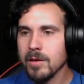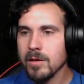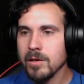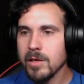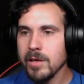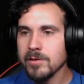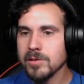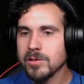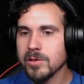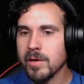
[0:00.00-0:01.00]
Yeah,
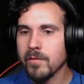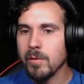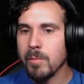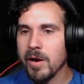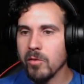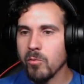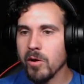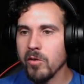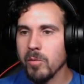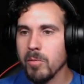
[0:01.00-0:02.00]
just turn off your bathwater
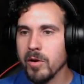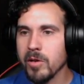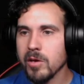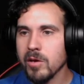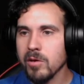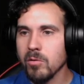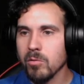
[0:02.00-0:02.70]
there, buddy. Oh,